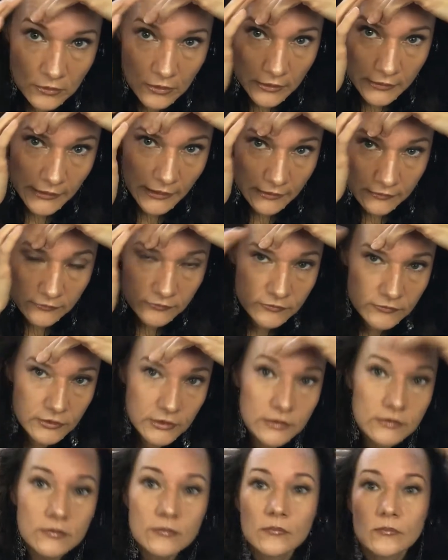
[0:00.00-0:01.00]
against
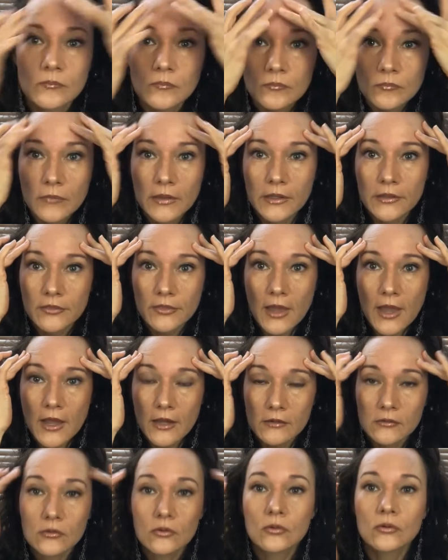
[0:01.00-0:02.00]
it like that,
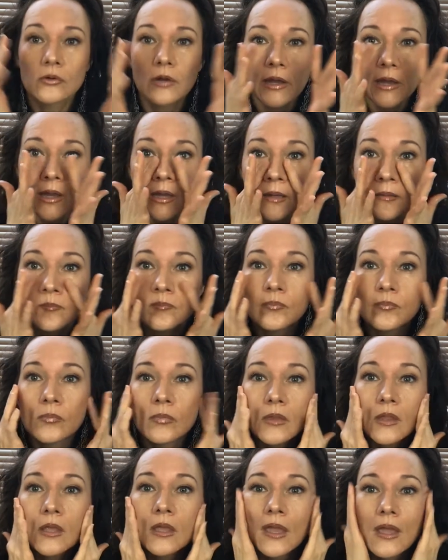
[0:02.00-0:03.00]
okay?
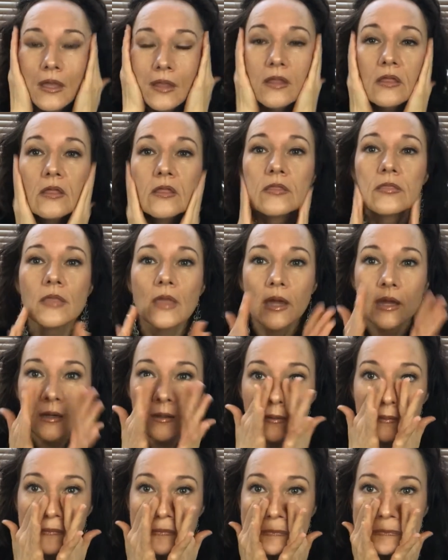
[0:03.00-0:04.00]

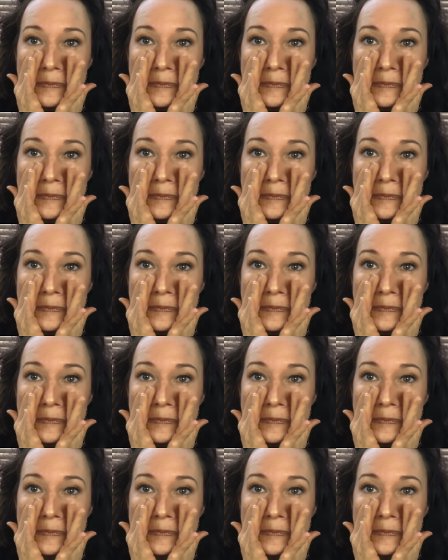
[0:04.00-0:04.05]
Then